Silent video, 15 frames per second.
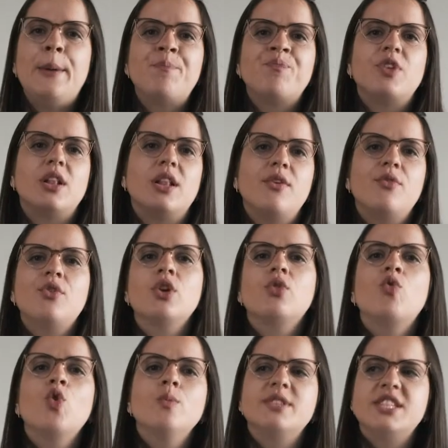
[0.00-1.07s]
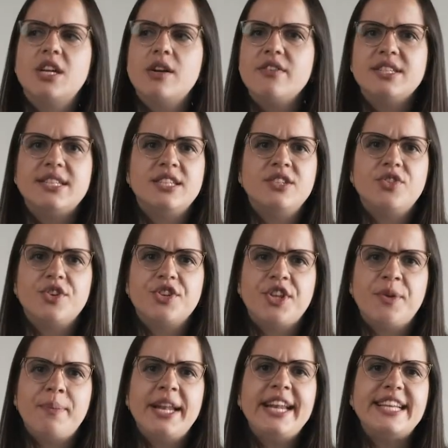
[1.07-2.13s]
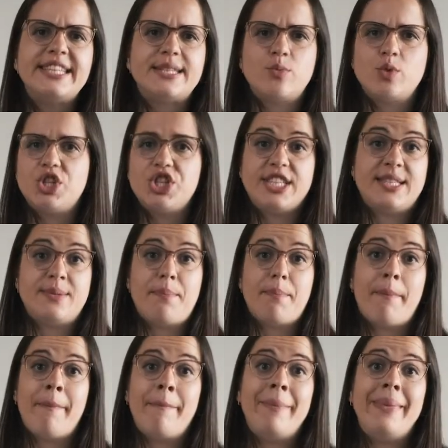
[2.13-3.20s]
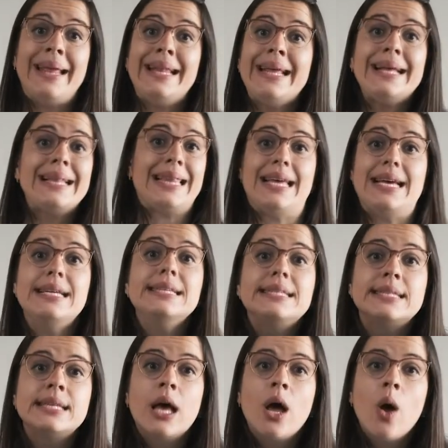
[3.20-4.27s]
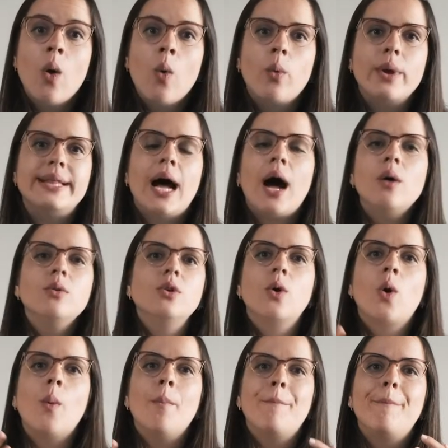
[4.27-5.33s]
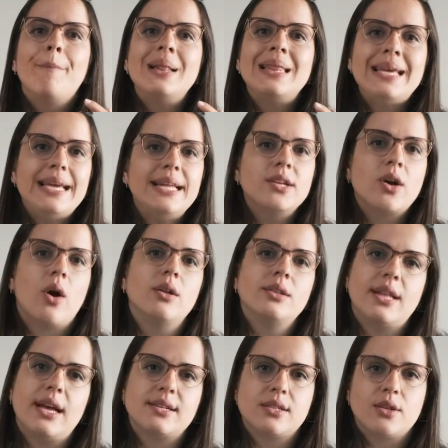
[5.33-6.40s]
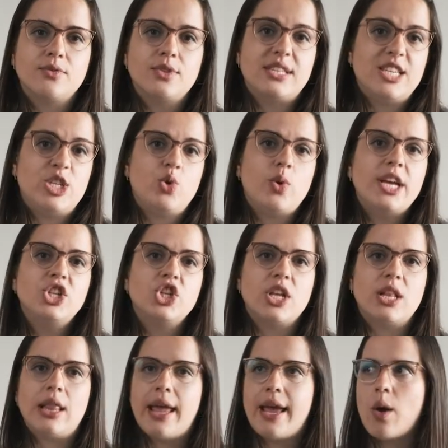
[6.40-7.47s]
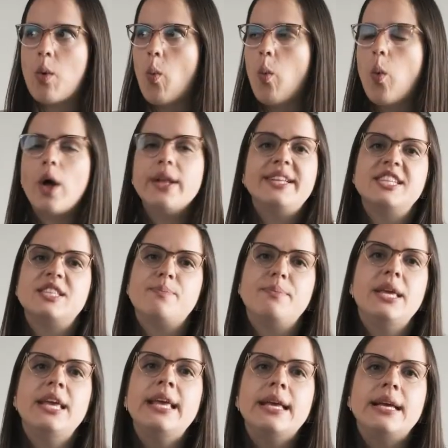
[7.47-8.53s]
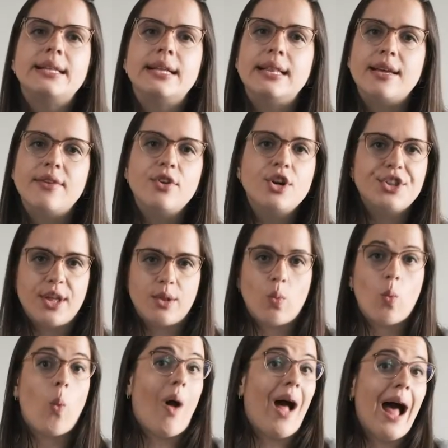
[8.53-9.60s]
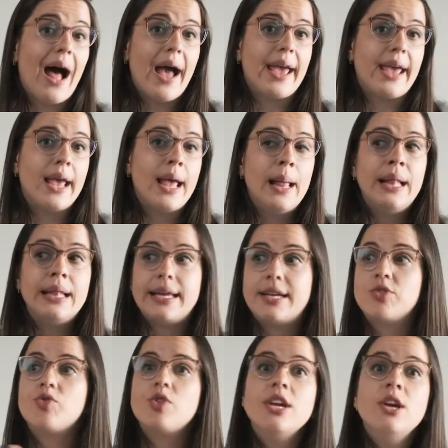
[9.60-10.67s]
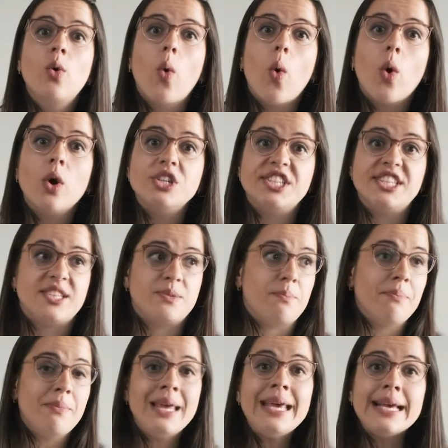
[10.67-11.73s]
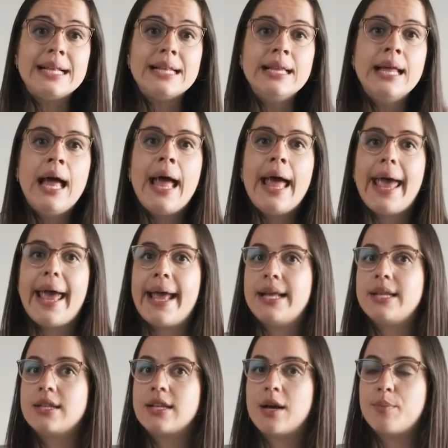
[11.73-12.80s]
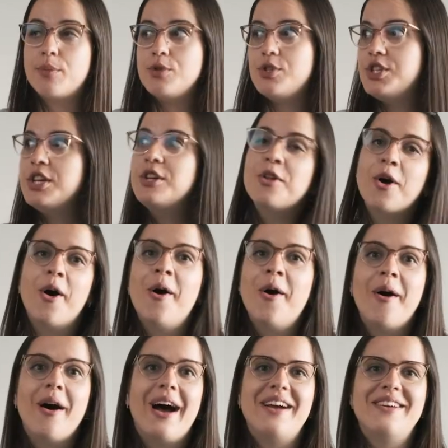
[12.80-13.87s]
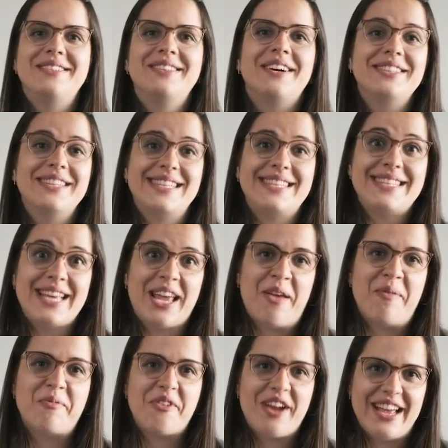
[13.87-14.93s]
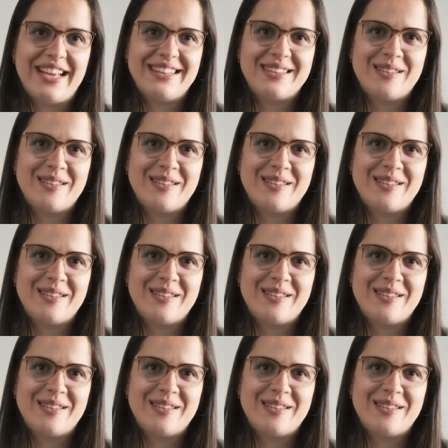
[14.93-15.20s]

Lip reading: delivering room service in 30 minutes, which is meaningless without the complete context of the situation, like what is being delivered and why. Like 3-course meal and cappuccino are not the same, right?